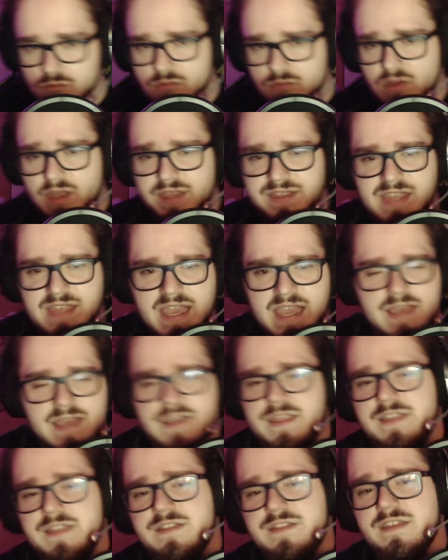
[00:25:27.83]
yeah,
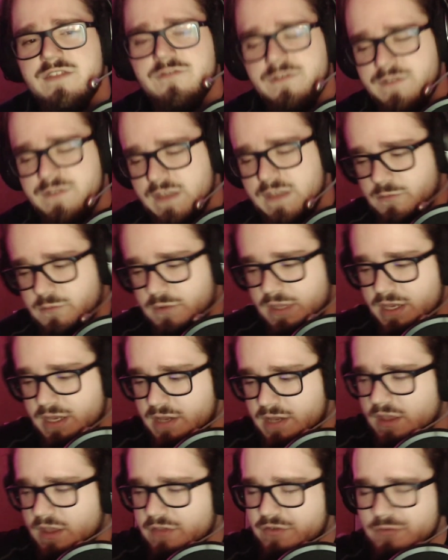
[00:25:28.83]
it's interesting. We'll get
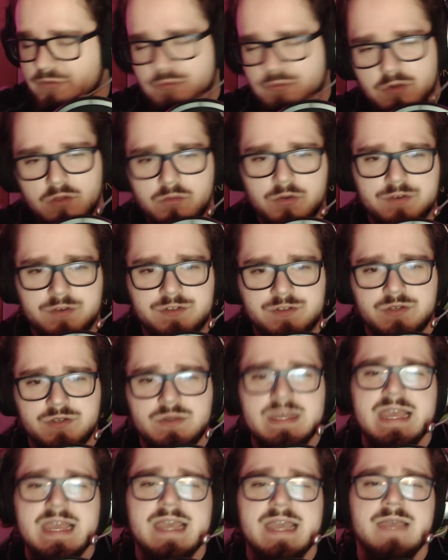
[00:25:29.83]
another World War II
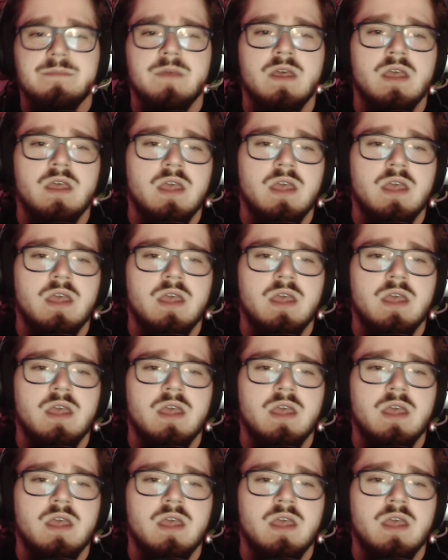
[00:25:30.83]
game.